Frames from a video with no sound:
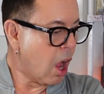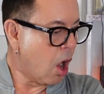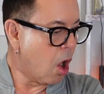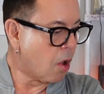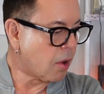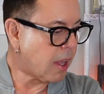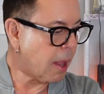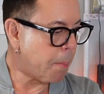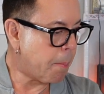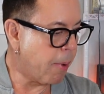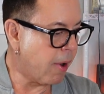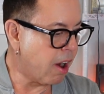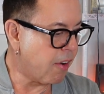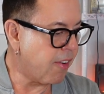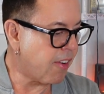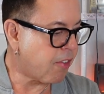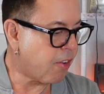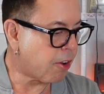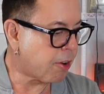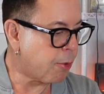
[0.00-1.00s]
Okay,
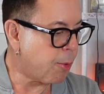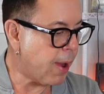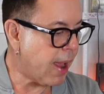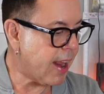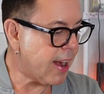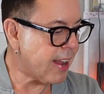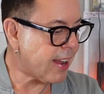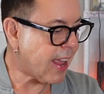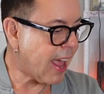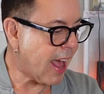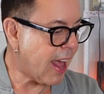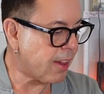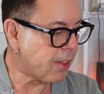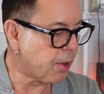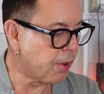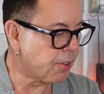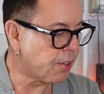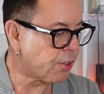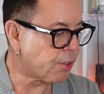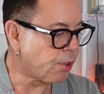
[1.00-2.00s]
perfect for creating
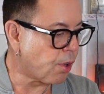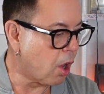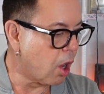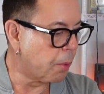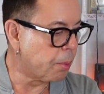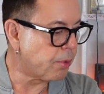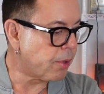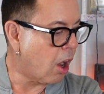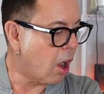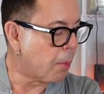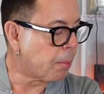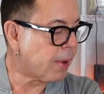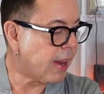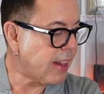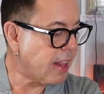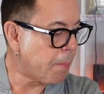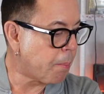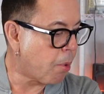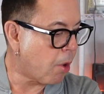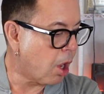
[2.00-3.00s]
candles, soaps, home
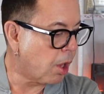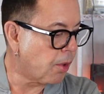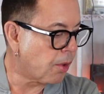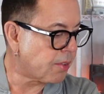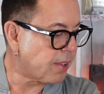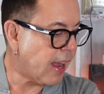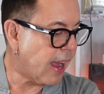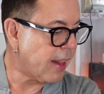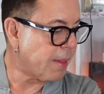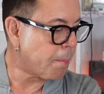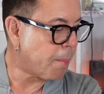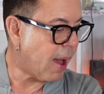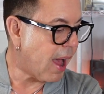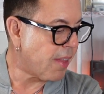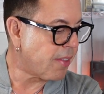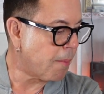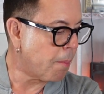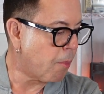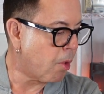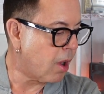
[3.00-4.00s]
cleaning products, and
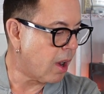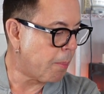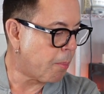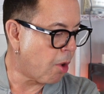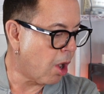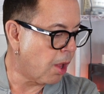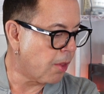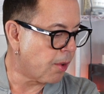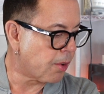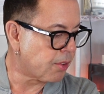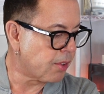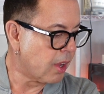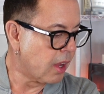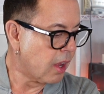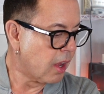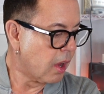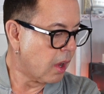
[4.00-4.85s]
bath and body products.